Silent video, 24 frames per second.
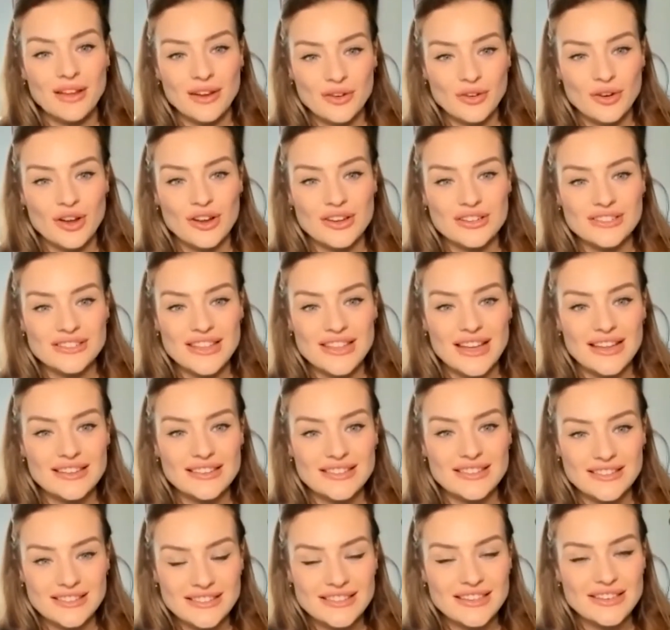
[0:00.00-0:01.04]
across that
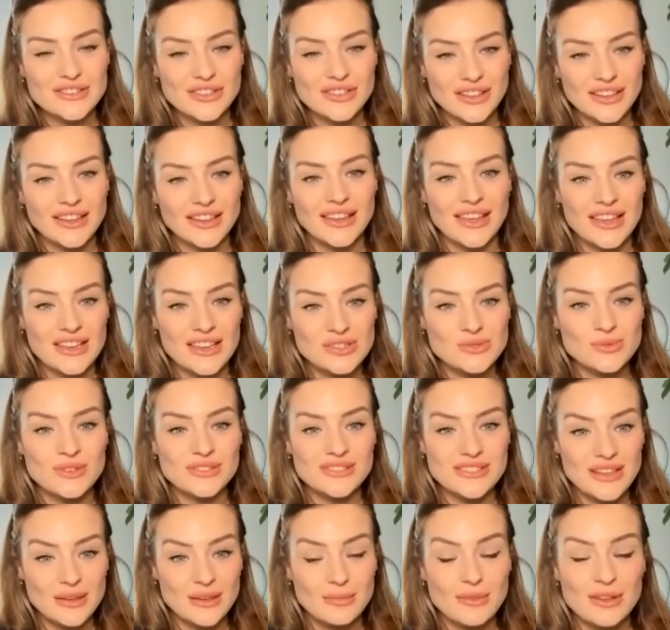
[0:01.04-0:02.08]
digital engagement
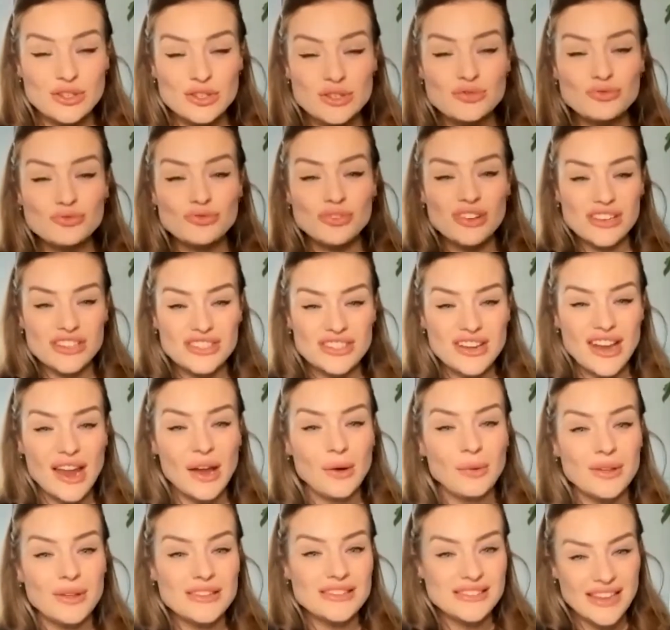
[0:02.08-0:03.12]
team and just reaching
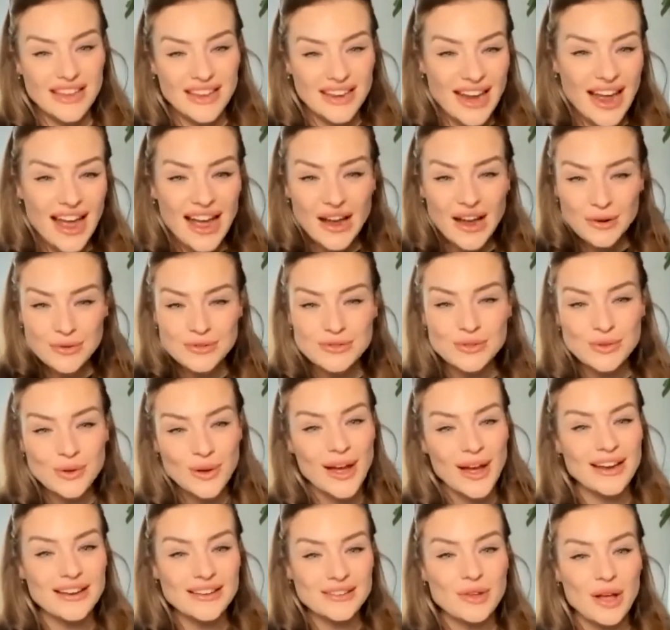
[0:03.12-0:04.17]
out and saying, how do
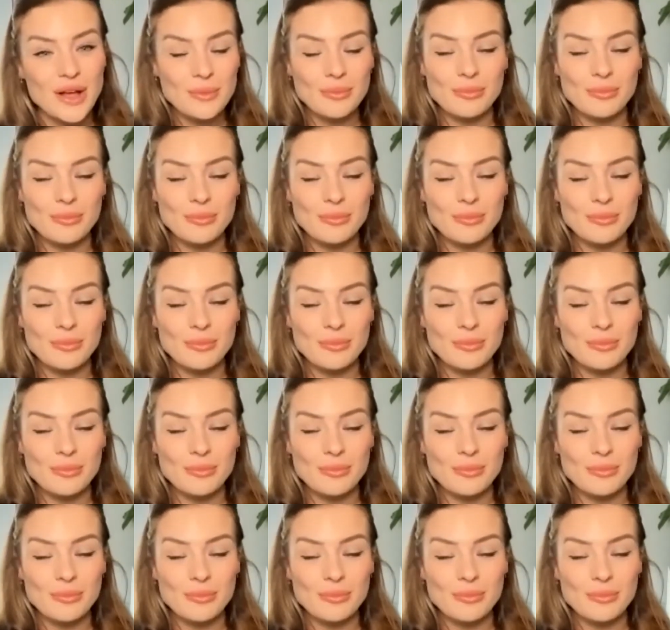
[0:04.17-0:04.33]
I